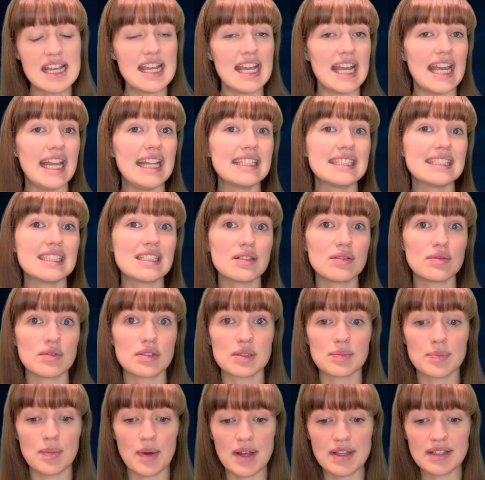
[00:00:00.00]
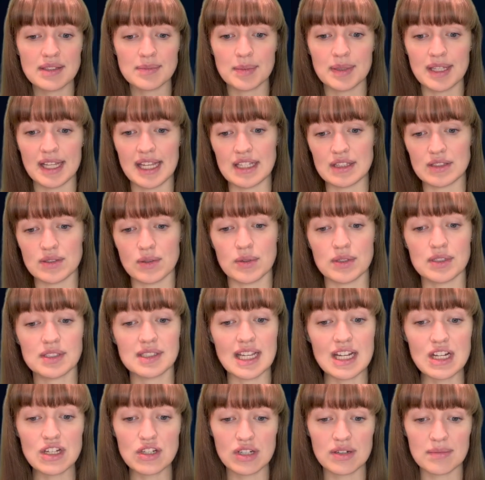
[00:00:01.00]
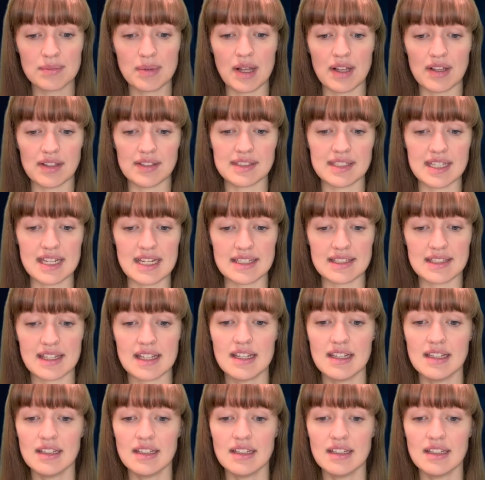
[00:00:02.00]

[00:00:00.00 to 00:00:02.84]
incident response plans, or sanction policies.